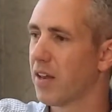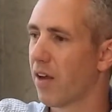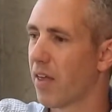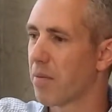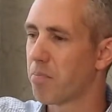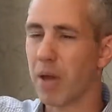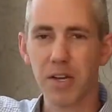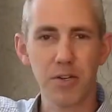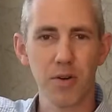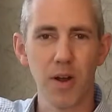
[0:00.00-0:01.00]
that
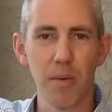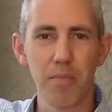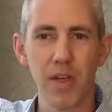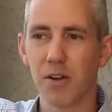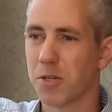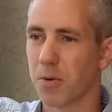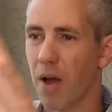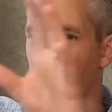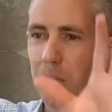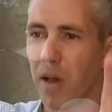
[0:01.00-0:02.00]
picture up there
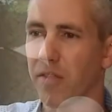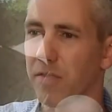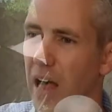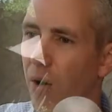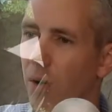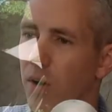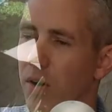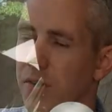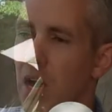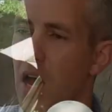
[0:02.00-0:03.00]
surrounded by the flowers?